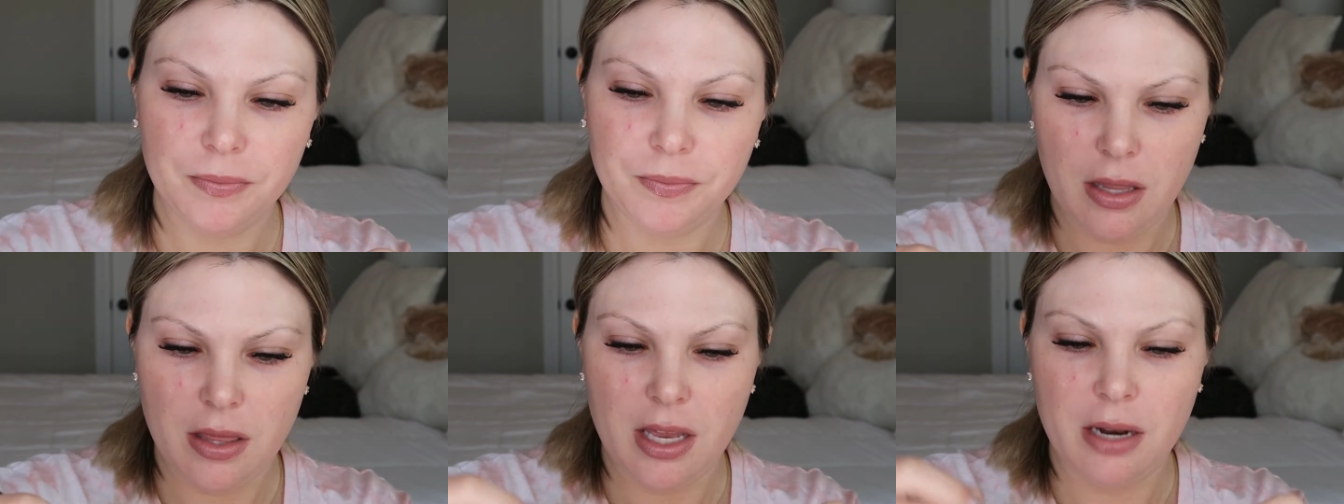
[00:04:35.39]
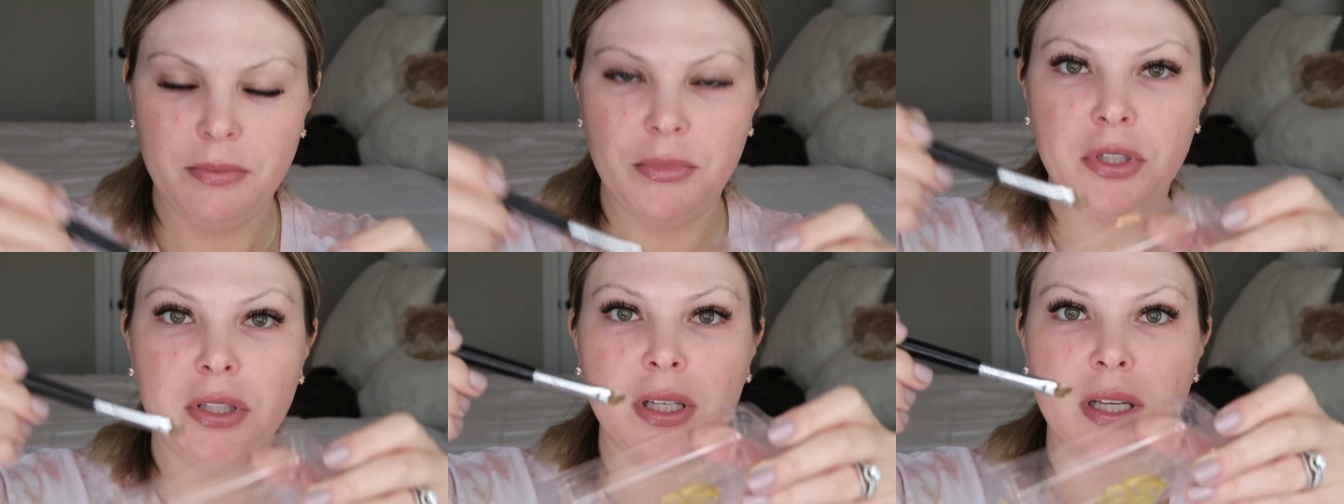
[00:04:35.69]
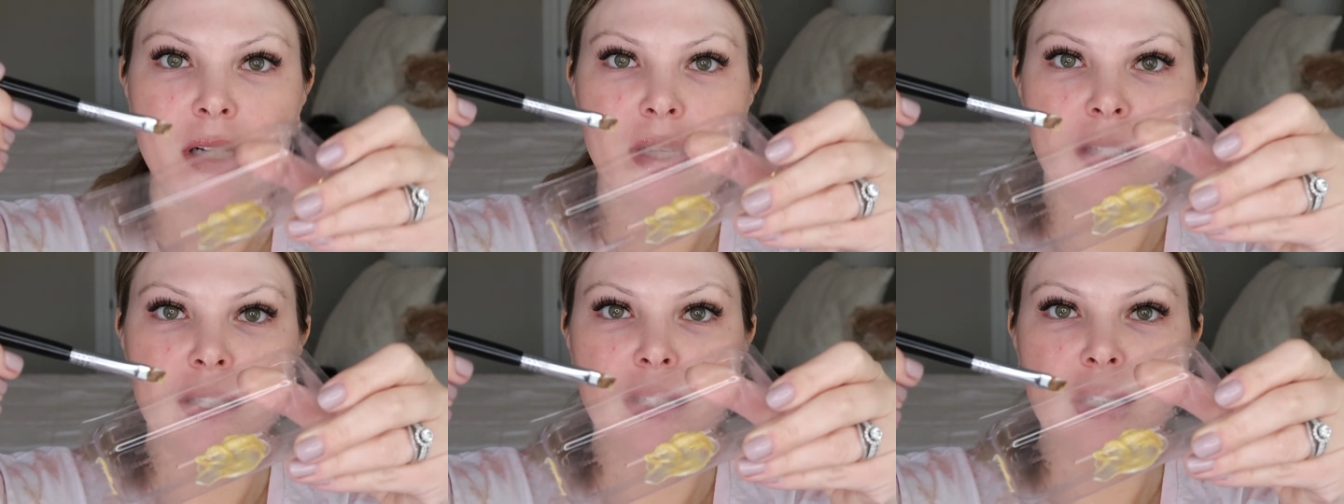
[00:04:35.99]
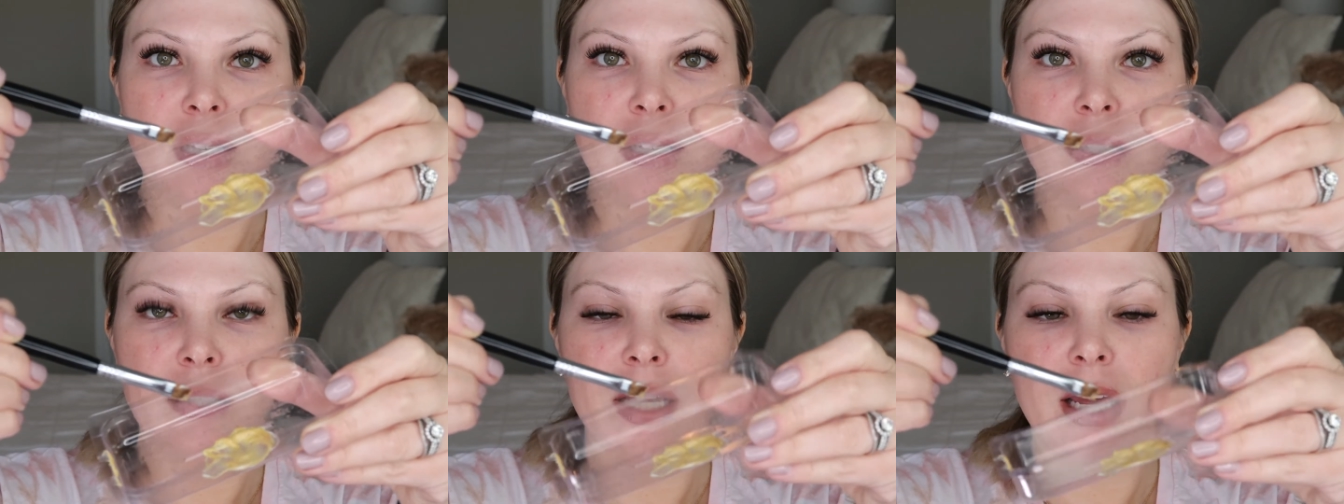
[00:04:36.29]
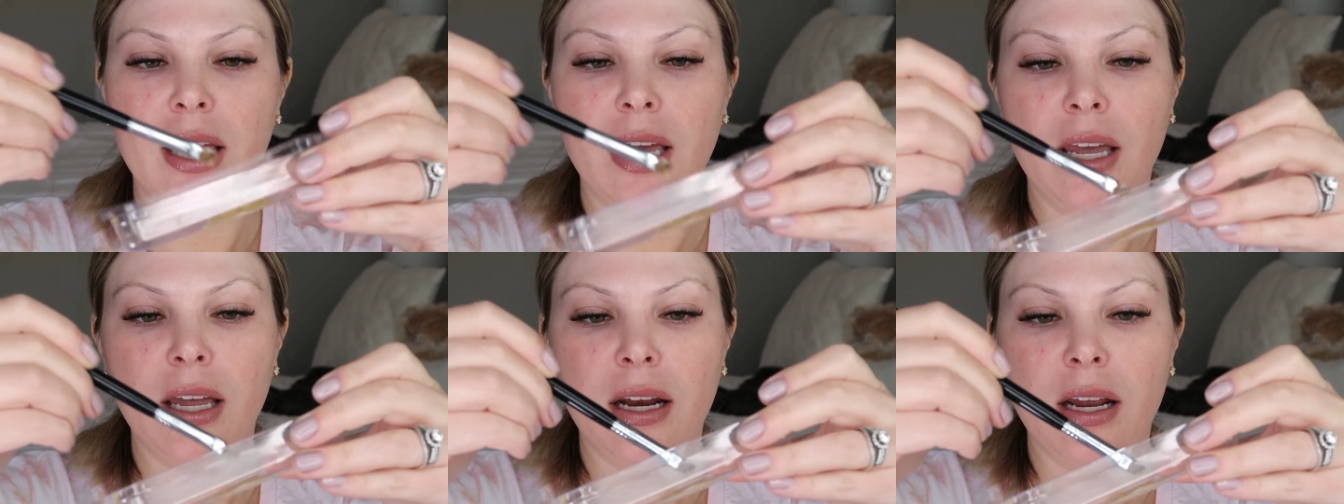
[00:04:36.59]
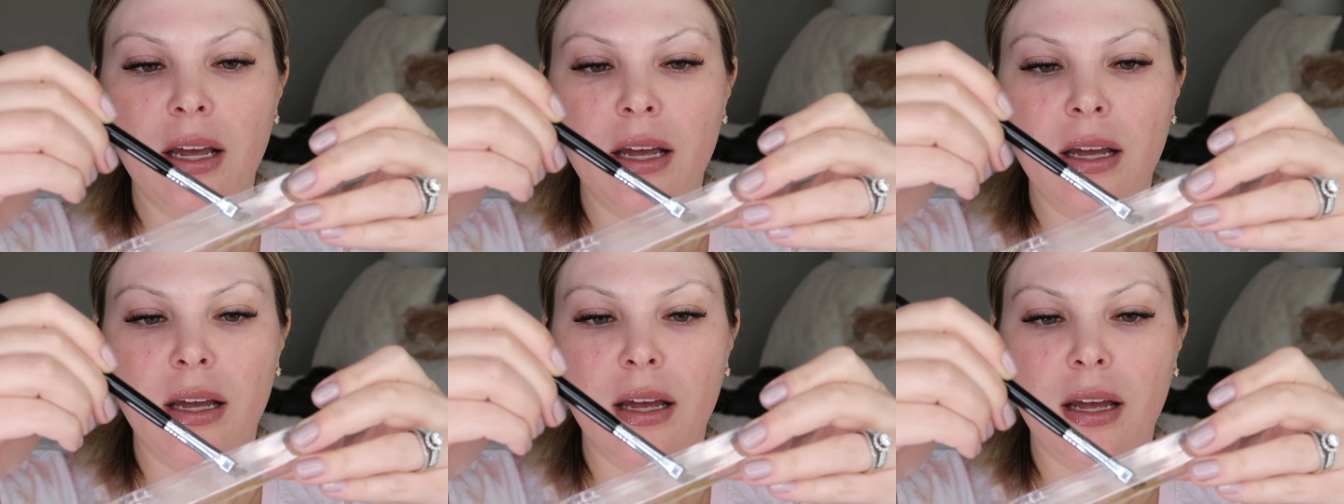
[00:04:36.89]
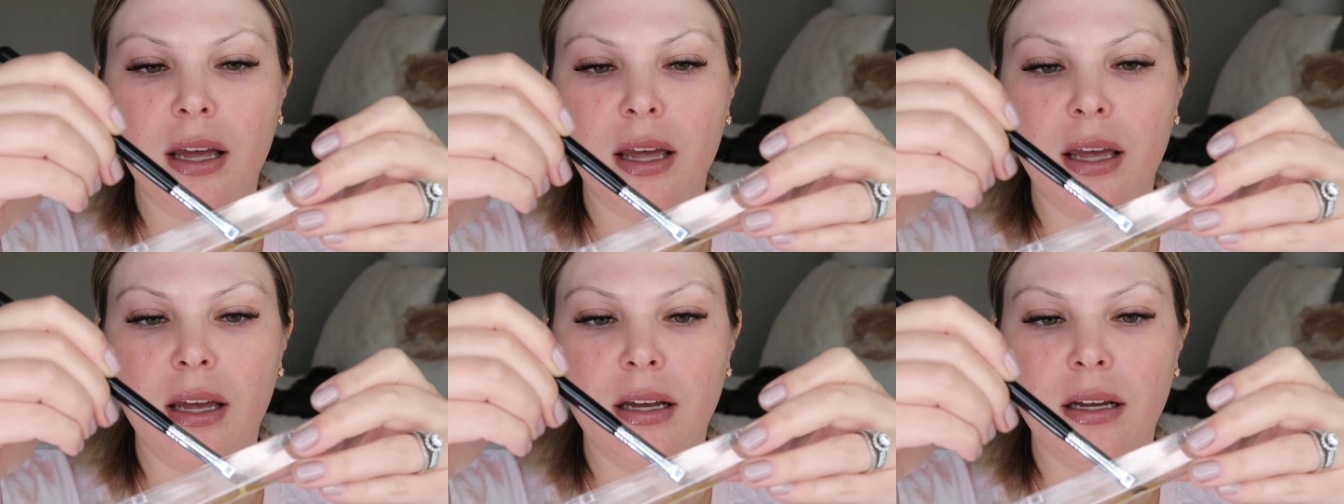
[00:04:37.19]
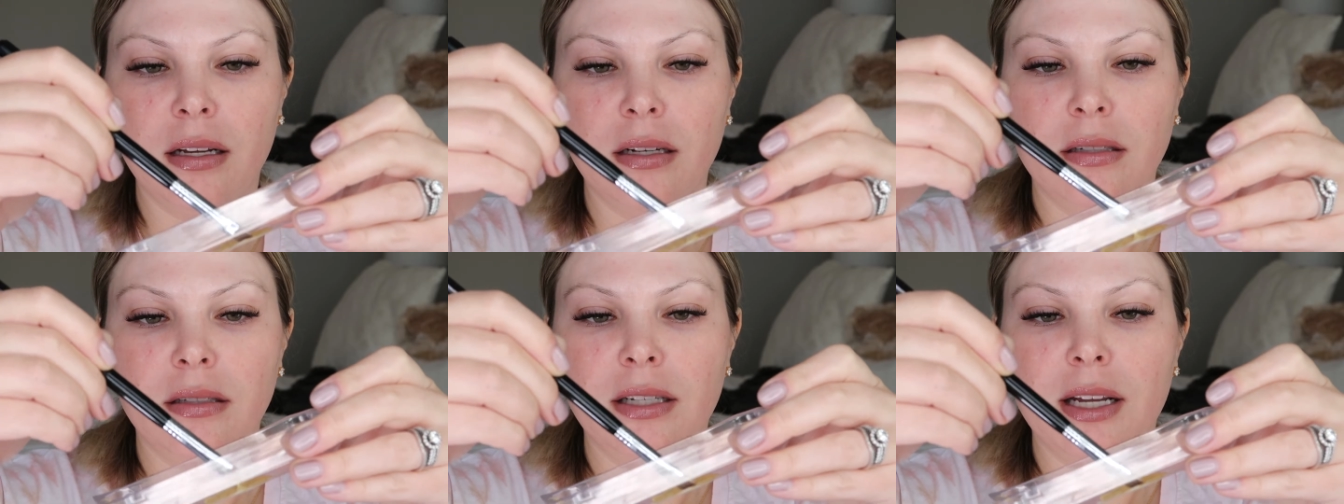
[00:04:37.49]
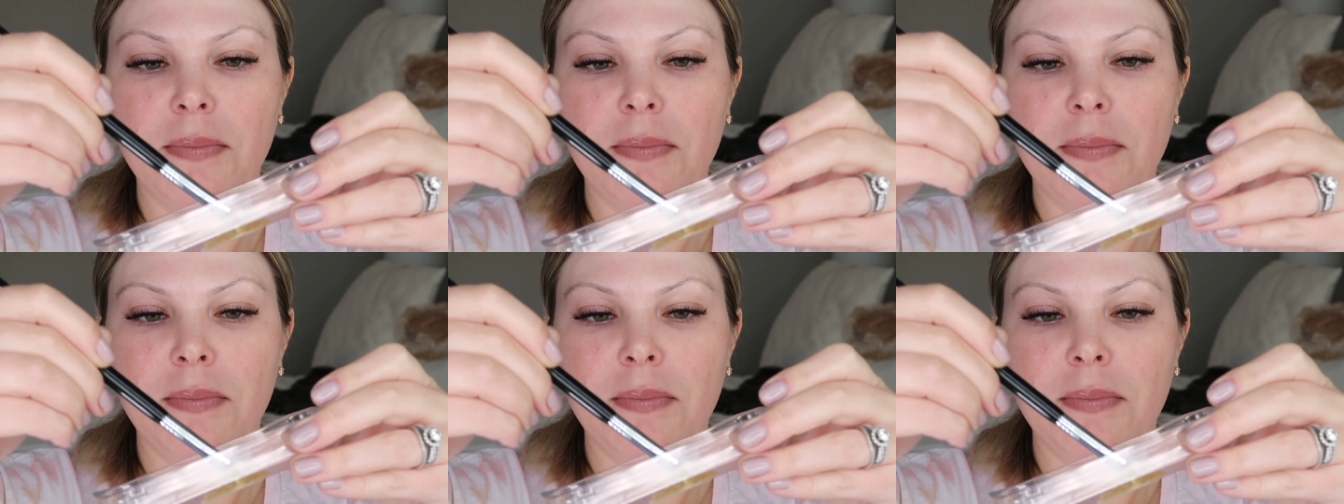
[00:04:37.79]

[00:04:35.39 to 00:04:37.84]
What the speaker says: And then I'm just gonna start taking it and